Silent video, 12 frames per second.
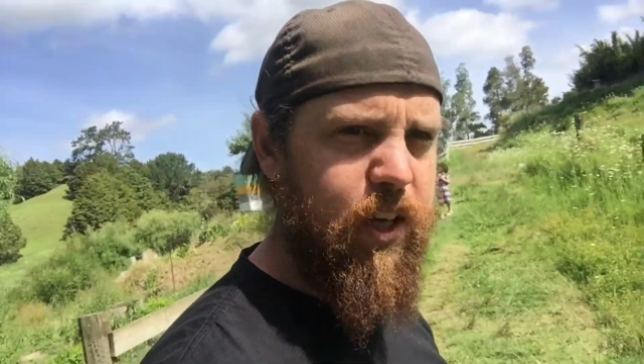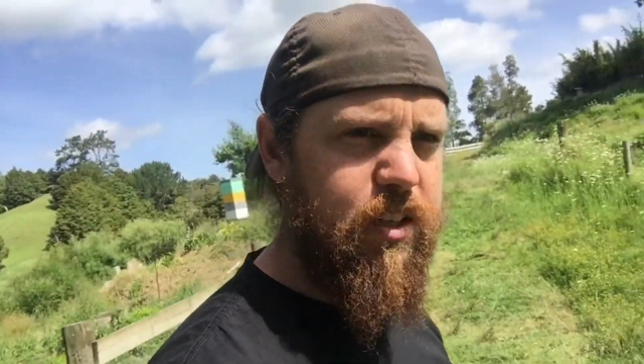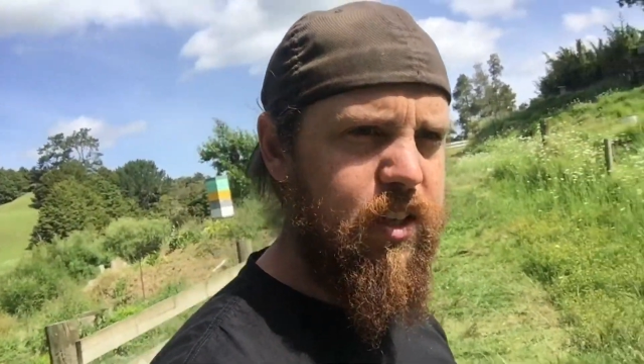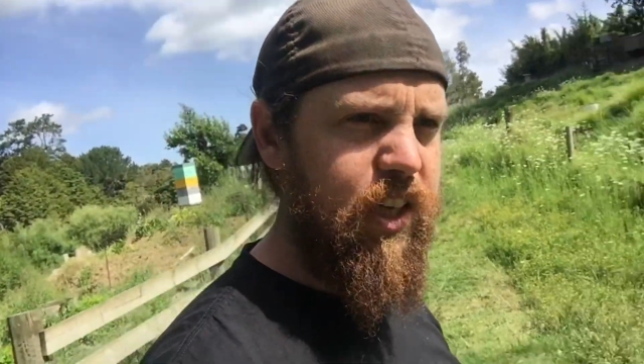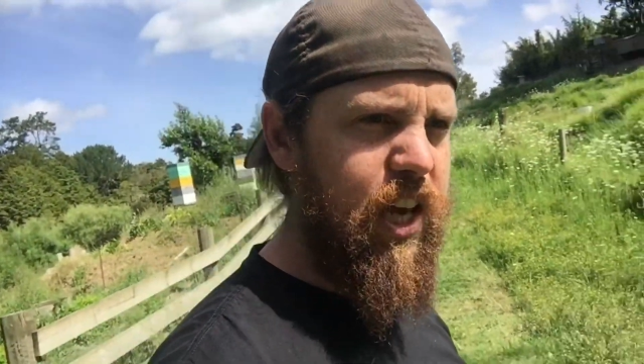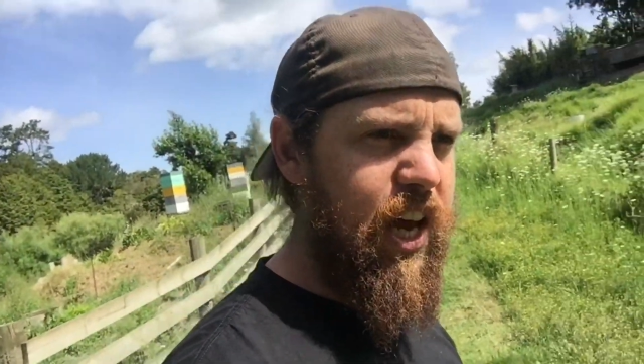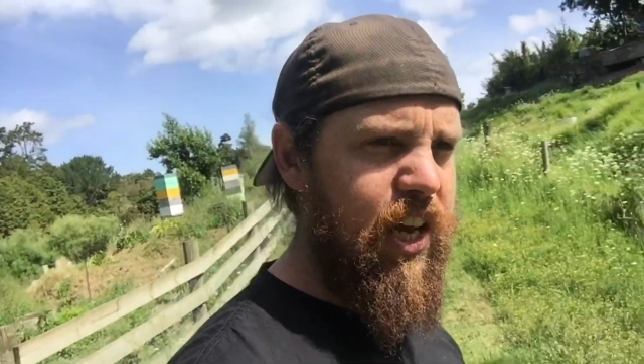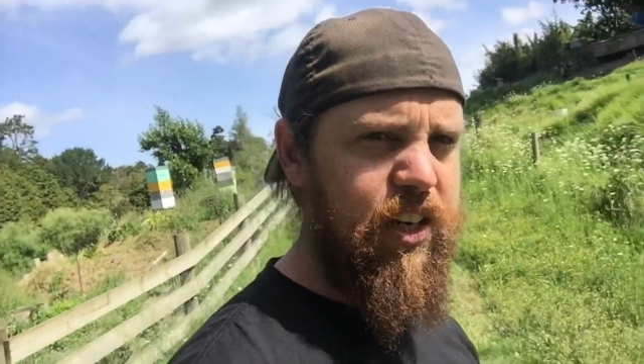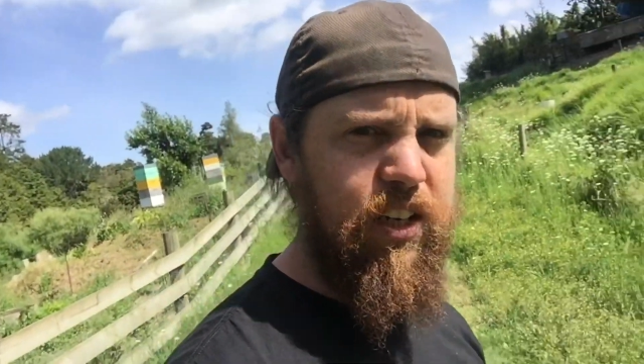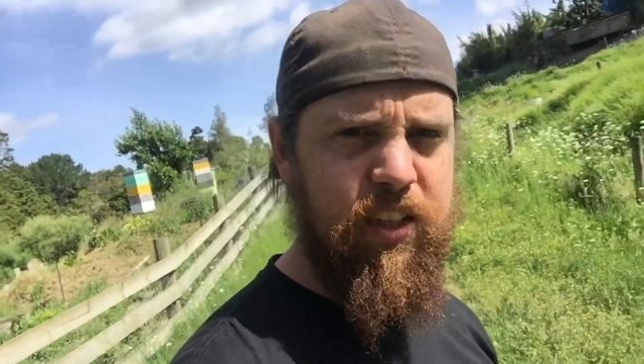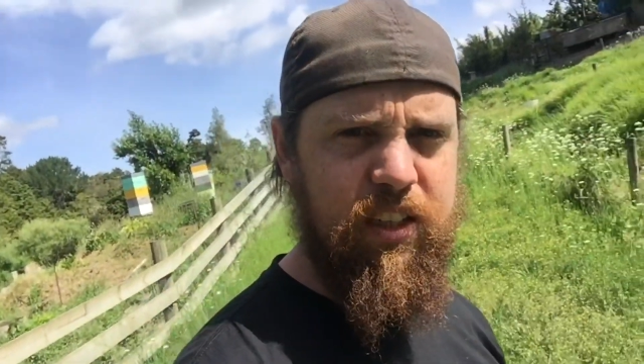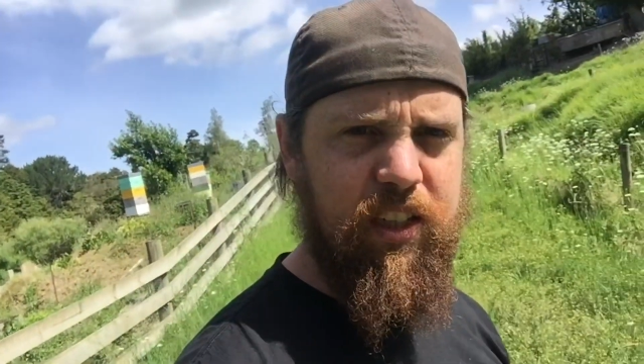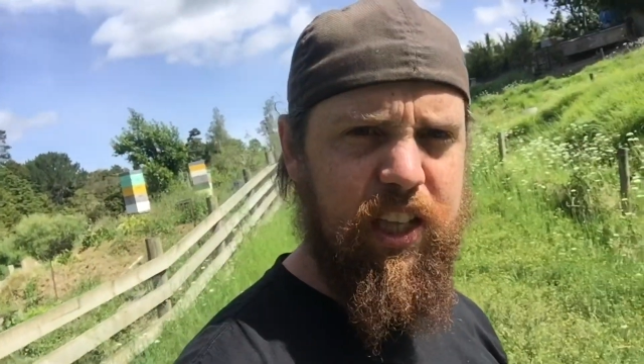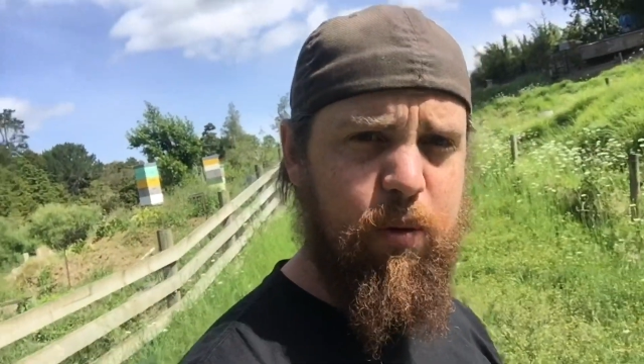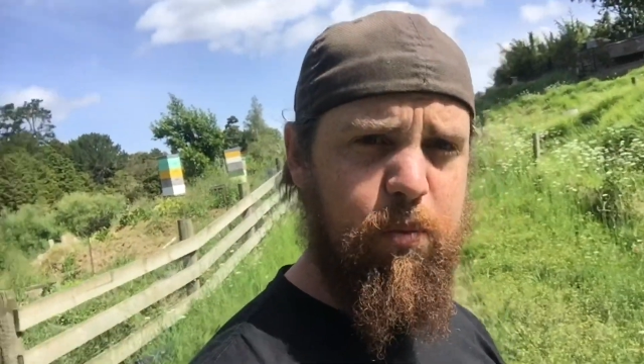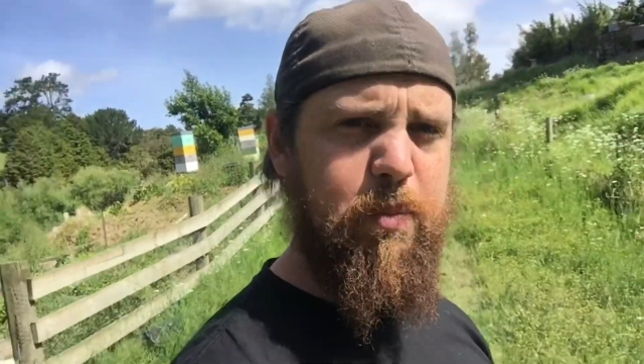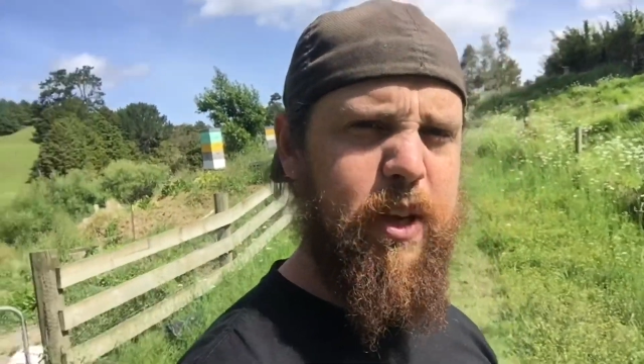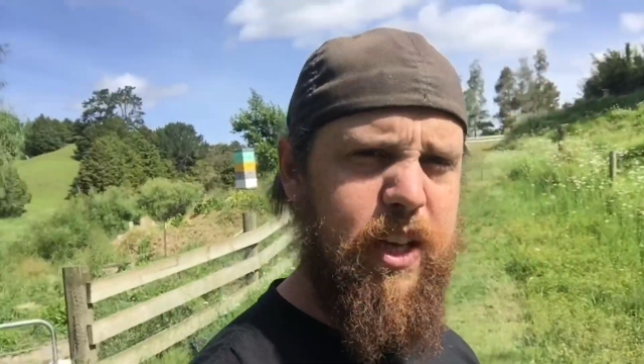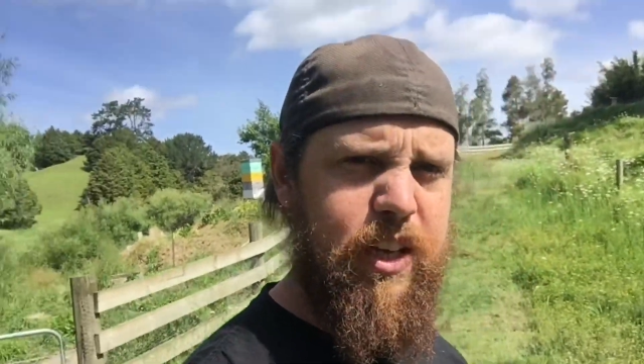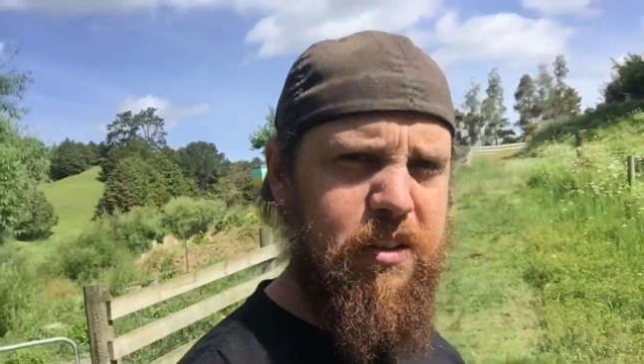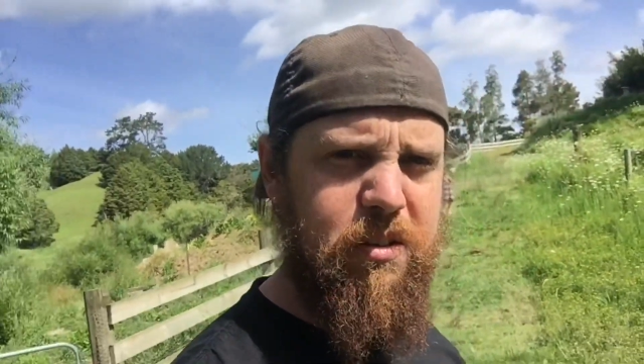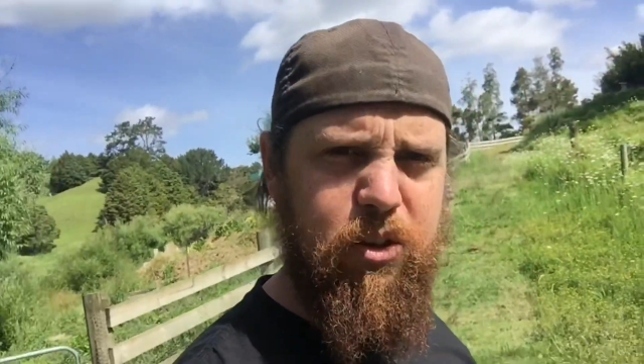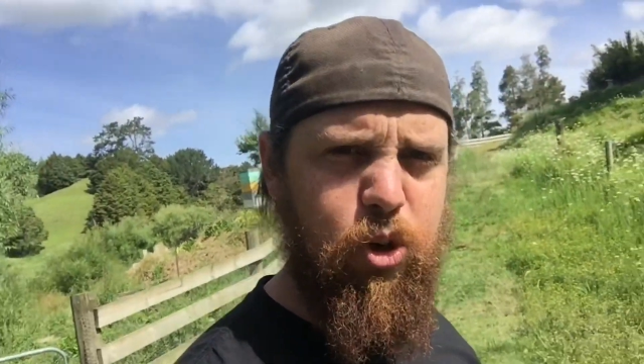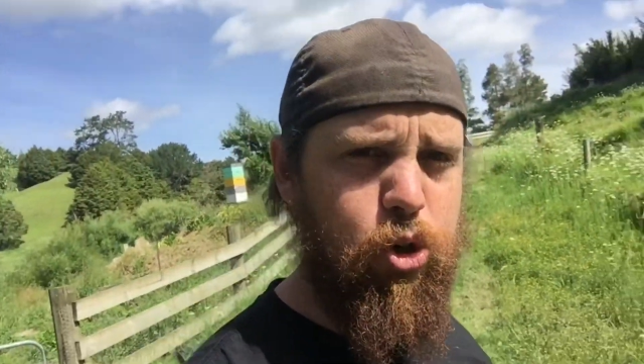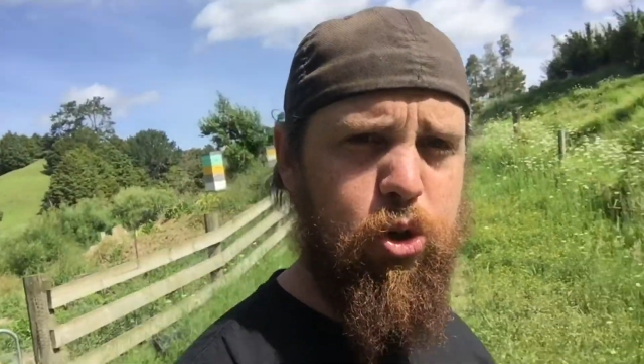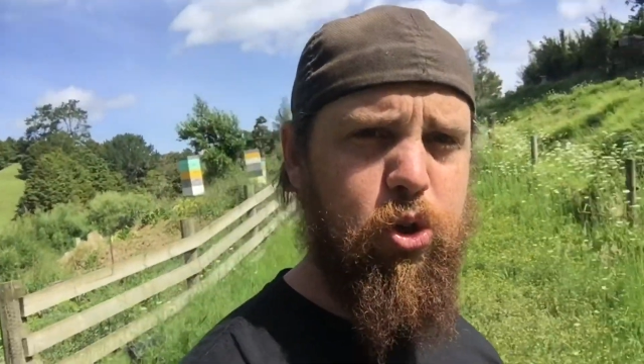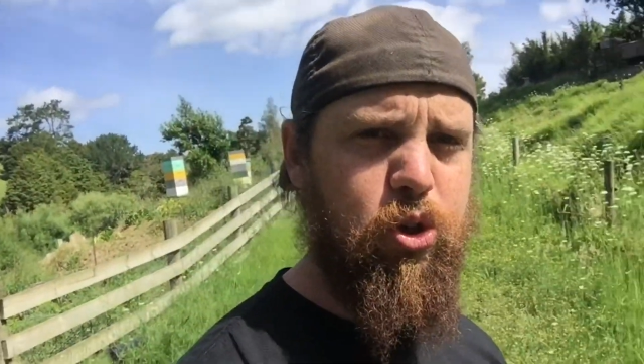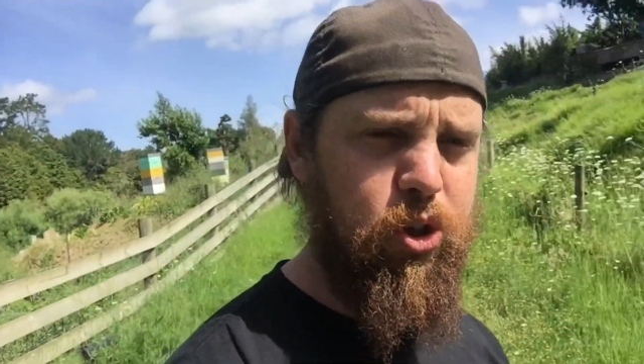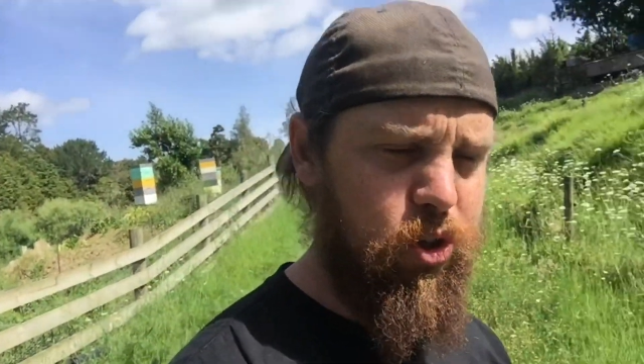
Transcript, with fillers: to the garden. That would be not good.